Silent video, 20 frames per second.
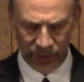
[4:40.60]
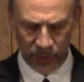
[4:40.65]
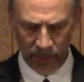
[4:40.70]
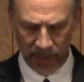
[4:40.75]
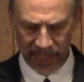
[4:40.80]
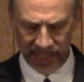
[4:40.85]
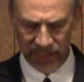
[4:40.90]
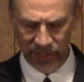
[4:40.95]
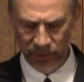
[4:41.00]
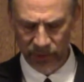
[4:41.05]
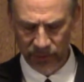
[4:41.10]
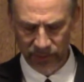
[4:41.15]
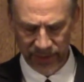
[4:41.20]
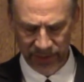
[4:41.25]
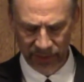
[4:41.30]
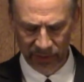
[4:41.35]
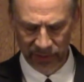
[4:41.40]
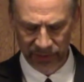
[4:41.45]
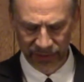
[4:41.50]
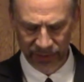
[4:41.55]
22
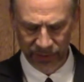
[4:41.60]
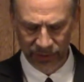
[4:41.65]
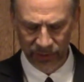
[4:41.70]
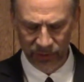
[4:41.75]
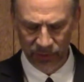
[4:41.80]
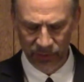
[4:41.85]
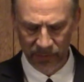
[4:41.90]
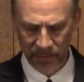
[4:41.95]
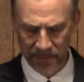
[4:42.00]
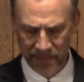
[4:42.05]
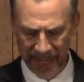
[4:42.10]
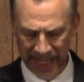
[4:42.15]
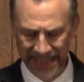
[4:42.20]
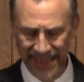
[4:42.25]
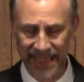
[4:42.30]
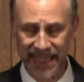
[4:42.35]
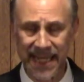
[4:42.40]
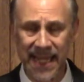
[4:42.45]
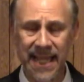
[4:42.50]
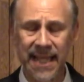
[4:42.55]
is also
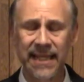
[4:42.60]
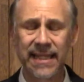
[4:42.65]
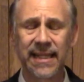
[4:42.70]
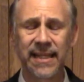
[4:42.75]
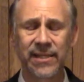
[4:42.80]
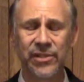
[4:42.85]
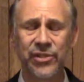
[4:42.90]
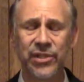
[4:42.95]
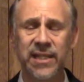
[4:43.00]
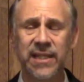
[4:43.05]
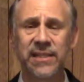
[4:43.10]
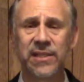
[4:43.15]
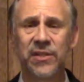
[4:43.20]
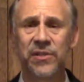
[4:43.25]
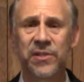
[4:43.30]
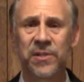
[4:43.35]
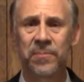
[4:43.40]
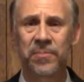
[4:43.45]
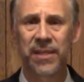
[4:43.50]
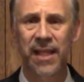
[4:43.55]
messianic.
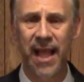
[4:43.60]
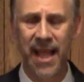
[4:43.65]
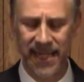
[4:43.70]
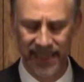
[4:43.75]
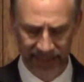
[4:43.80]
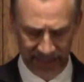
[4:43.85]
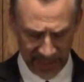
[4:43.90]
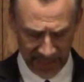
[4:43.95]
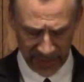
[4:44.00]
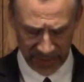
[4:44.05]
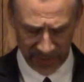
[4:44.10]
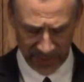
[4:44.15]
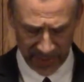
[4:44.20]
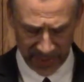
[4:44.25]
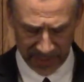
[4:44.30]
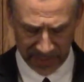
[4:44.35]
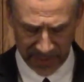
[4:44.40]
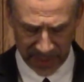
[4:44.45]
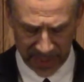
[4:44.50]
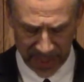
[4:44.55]
Jesus applies this
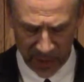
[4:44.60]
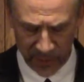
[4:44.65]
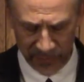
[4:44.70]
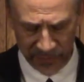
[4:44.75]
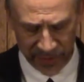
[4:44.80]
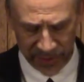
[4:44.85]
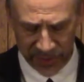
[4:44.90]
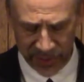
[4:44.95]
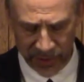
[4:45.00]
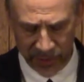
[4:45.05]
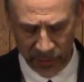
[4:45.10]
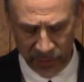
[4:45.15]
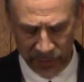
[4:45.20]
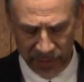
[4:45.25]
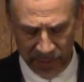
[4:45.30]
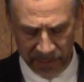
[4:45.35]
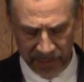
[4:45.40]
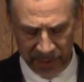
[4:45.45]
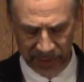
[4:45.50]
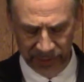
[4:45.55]
to himself. The stone
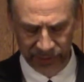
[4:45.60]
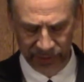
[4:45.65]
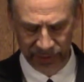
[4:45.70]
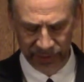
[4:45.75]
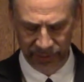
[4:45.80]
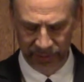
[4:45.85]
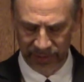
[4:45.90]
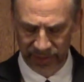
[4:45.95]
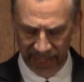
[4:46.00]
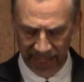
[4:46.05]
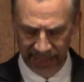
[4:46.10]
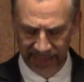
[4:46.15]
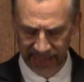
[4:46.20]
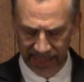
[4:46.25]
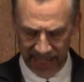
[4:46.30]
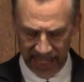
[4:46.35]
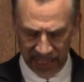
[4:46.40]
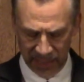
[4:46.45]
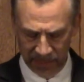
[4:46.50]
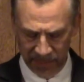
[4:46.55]
the builders
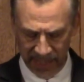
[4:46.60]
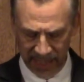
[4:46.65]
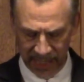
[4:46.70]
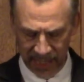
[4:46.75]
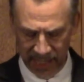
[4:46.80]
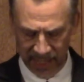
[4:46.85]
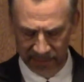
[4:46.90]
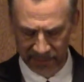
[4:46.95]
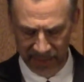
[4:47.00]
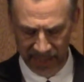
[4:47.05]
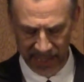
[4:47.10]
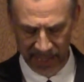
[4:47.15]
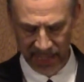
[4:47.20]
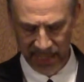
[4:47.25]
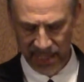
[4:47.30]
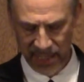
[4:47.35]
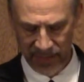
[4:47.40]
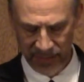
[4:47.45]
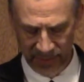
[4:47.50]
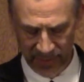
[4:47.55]
rejected has become
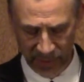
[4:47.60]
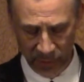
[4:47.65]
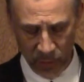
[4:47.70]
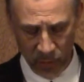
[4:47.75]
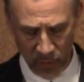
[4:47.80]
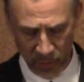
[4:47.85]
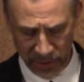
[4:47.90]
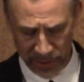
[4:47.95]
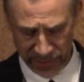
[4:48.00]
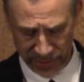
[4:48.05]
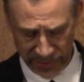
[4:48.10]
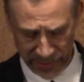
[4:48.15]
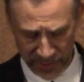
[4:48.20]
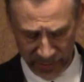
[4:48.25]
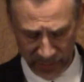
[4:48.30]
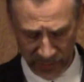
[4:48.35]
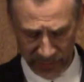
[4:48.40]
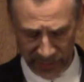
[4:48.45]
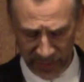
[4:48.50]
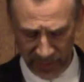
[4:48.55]
the
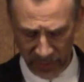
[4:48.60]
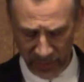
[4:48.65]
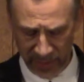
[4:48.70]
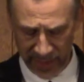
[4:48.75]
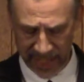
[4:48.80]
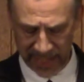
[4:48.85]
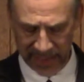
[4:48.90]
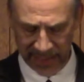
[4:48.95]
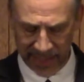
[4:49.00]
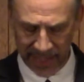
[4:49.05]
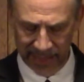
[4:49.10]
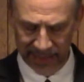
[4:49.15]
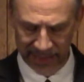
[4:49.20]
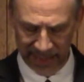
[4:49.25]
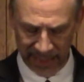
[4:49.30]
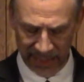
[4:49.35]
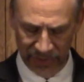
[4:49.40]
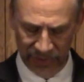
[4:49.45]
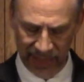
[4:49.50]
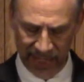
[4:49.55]
cornerstone. The Lord has done
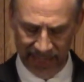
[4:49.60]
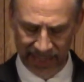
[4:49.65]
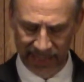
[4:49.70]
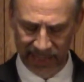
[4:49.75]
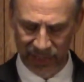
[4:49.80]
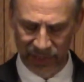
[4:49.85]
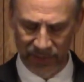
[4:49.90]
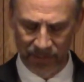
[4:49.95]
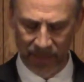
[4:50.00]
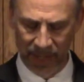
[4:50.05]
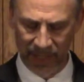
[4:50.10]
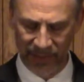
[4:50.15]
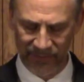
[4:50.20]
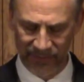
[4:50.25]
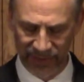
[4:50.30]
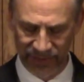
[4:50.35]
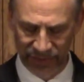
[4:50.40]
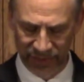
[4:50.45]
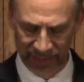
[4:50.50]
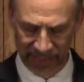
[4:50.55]
this, and it is
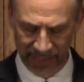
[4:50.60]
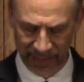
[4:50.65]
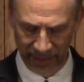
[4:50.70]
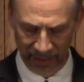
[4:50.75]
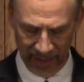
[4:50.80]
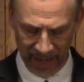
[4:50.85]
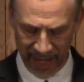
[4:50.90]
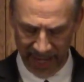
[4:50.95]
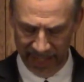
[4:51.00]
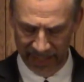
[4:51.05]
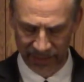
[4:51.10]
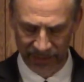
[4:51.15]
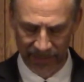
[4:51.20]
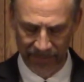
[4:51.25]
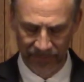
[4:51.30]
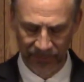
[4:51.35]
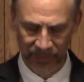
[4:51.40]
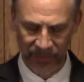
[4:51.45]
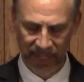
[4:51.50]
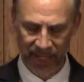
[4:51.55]
marvelous in our eyes.
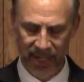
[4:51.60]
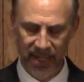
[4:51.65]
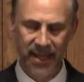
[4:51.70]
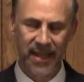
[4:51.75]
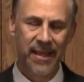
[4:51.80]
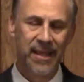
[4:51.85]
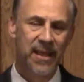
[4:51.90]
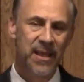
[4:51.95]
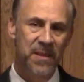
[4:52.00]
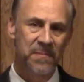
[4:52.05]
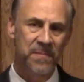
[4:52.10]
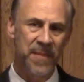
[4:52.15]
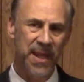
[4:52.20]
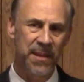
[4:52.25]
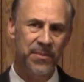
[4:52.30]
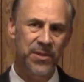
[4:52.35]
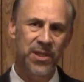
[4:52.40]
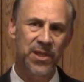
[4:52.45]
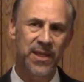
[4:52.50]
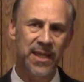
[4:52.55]

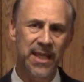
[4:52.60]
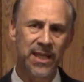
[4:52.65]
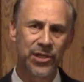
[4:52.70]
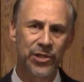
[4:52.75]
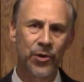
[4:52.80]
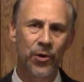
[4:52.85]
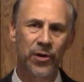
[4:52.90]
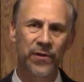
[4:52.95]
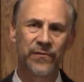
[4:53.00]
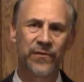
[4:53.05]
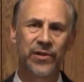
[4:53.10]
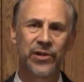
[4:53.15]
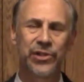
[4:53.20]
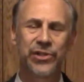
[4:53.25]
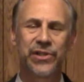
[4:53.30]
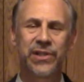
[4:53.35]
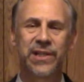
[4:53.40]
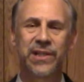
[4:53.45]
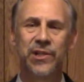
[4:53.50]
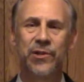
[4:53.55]
Maybe in your
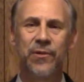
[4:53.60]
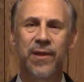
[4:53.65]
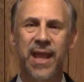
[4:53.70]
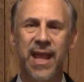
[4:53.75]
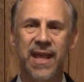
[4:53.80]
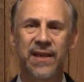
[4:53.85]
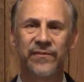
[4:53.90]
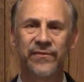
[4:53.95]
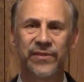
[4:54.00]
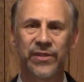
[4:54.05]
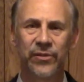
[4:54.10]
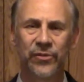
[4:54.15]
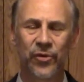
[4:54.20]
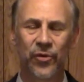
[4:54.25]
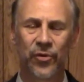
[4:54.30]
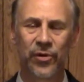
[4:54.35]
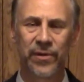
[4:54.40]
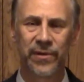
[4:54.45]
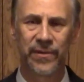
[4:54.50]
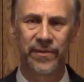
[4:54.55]
version, you have the
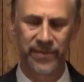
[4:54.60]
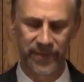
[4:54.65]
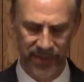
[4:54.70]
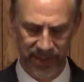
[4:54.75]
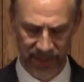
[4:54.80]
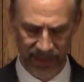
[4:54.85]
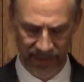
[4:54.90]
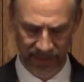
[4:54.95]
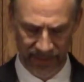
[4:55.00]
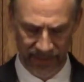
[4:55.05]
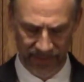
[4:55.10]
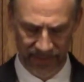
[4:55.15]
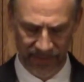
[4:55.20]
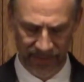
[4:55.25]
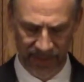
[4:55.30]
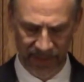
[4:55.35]
Lord, the